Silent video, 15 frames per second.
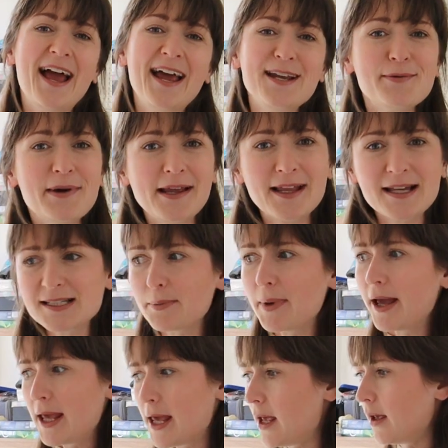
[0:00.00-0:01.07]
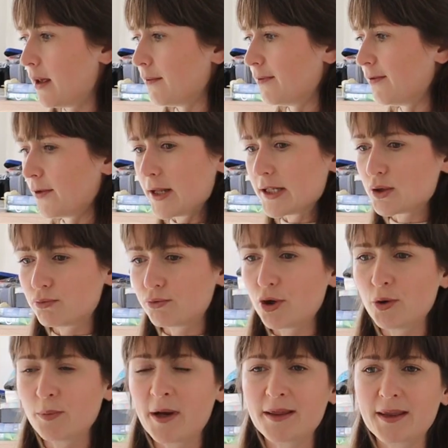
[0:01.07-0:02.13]
Anyway, that's about it for this
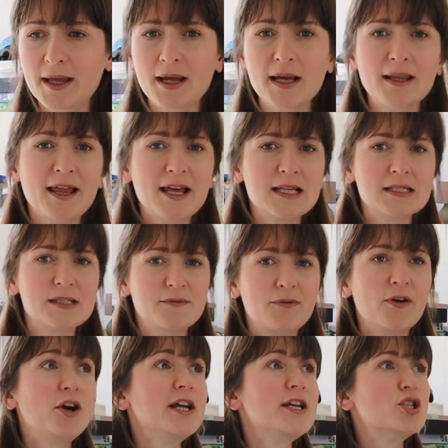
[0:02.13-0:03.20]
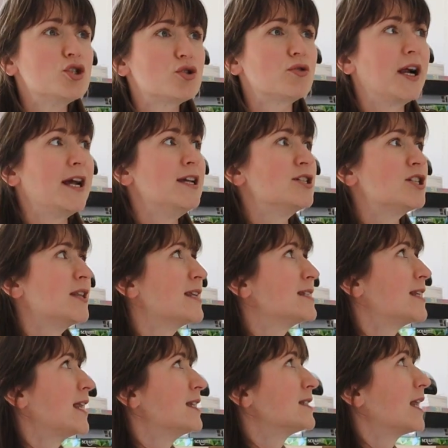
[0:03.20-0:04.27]
room, I think. It's very strange in the
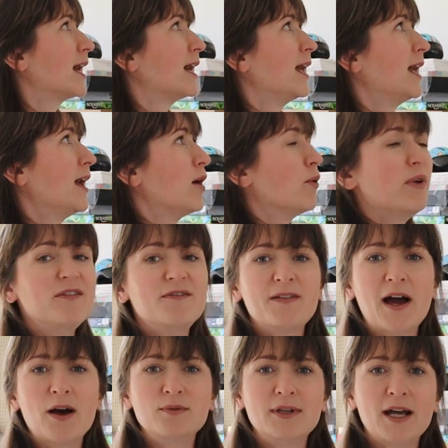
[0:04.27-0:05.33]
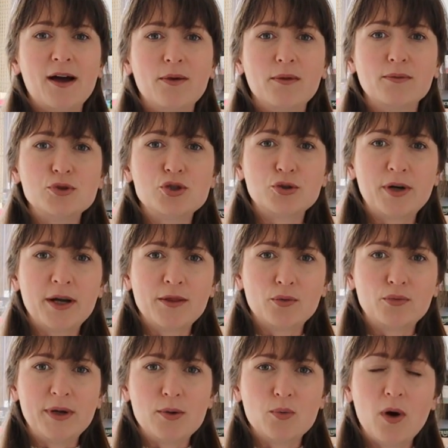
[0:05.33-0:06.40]
sense that we found out during the
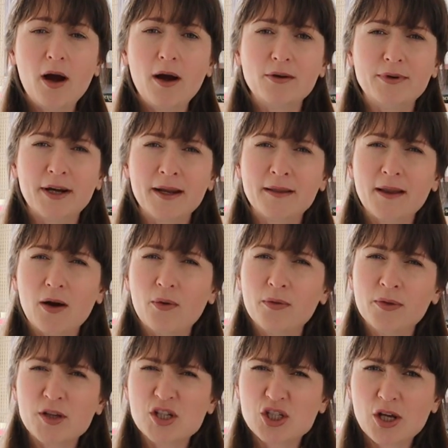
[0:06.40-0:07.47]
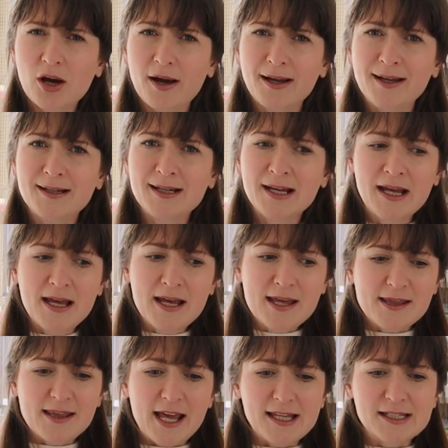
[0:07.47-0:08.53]
rewiring that on the side,
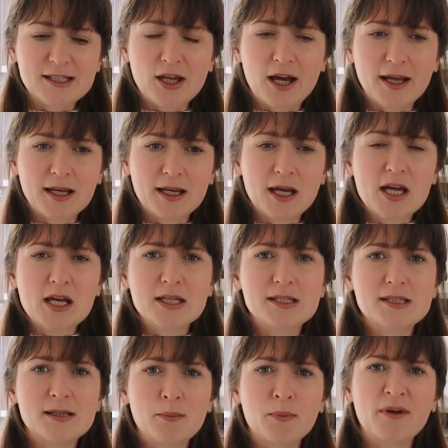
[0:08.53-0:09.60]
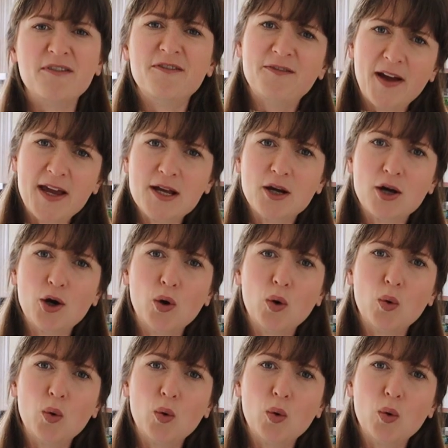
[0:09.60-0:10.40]
there's like some fake